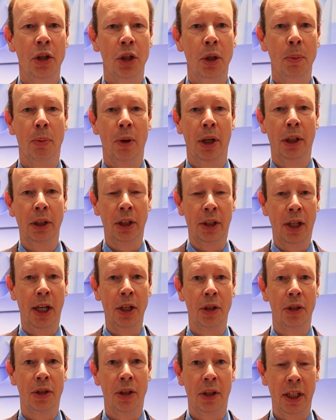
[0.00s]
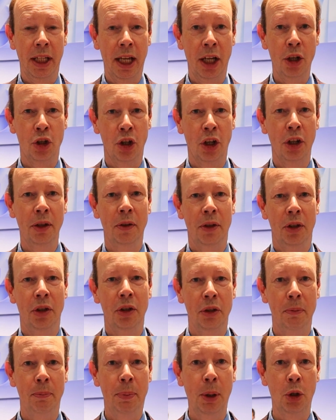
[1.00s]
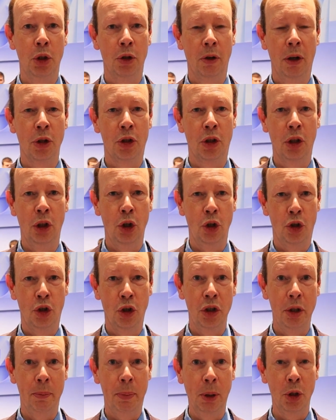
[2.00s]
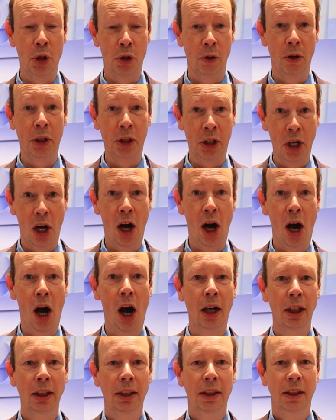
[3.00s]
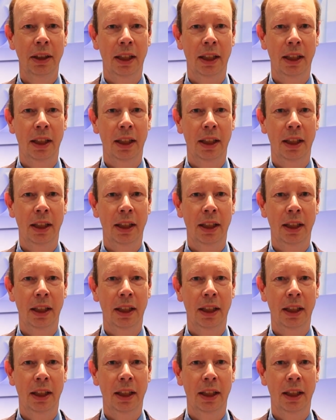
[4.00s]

you bring the data to the engine, you build your own solution, you build your own car,